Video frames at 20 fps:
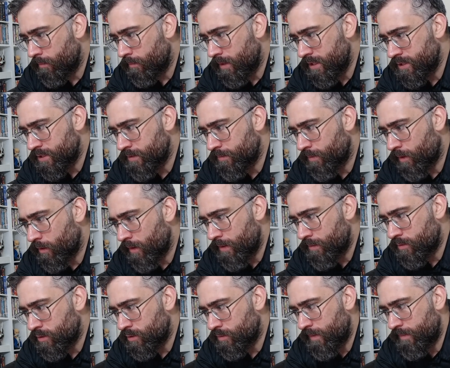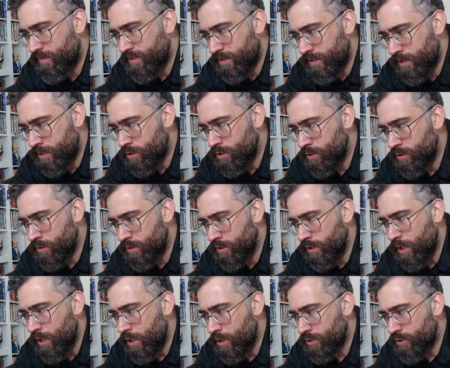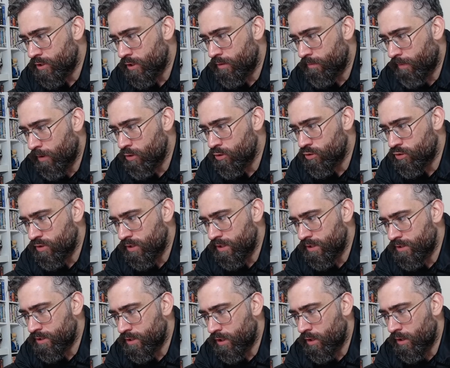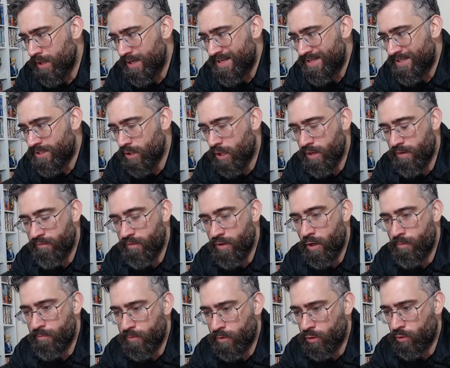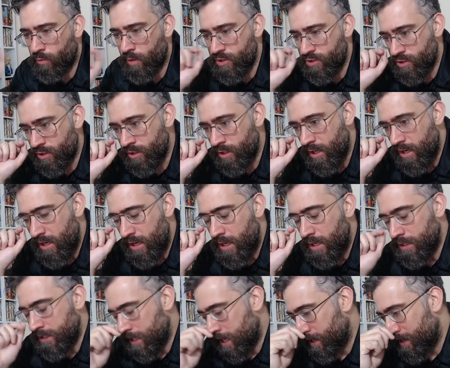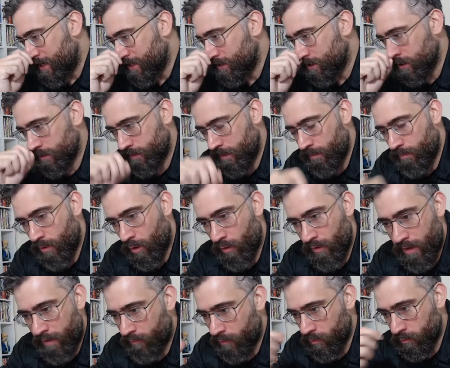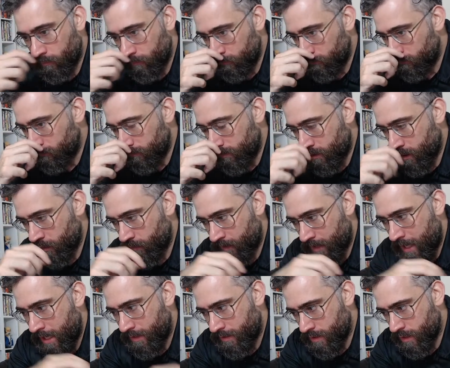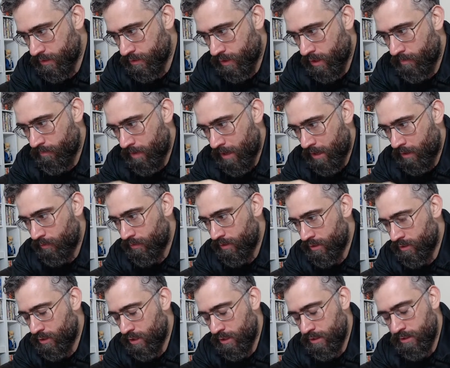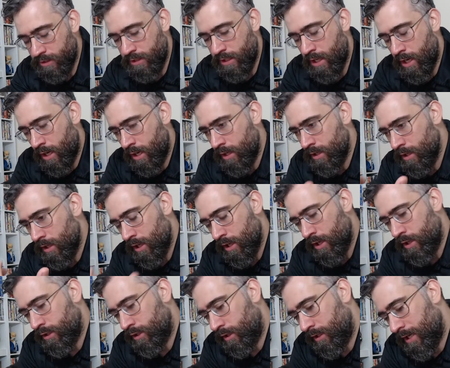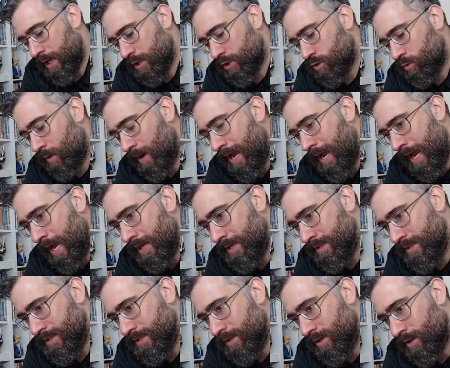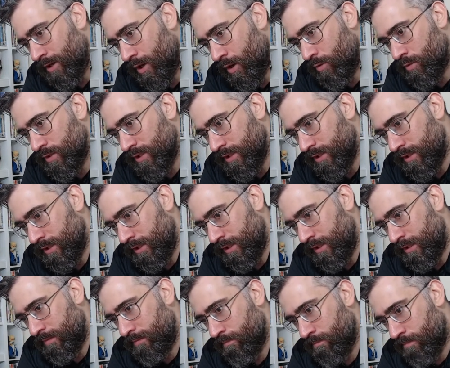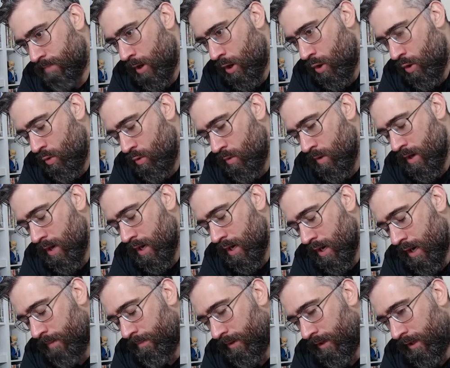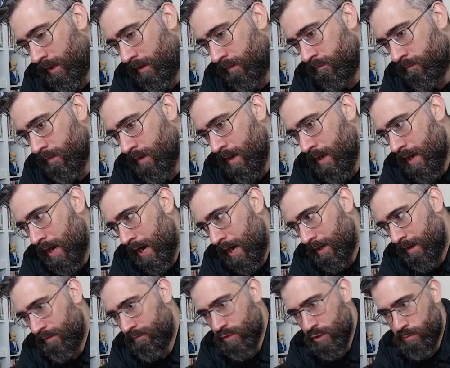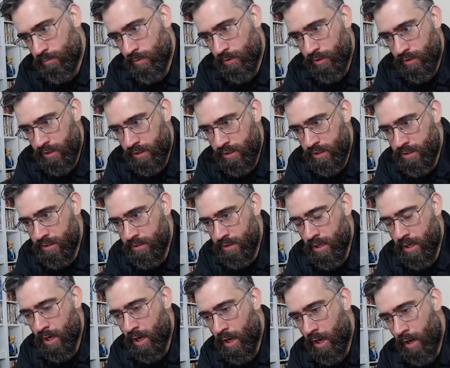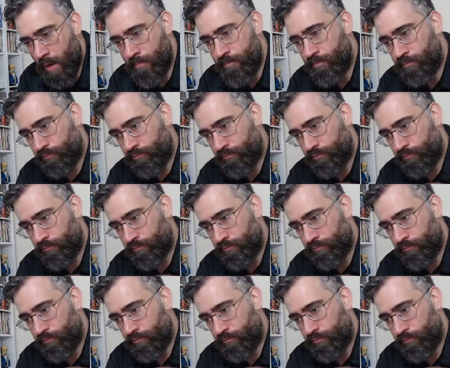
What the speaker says: Is the bow able to be positioned so the bowstrings are inside of the arm? Good question. Yeah, that's just been put on there wrong. So that does come round. It's the actual hand holding the bow, I believe, and they've just put the not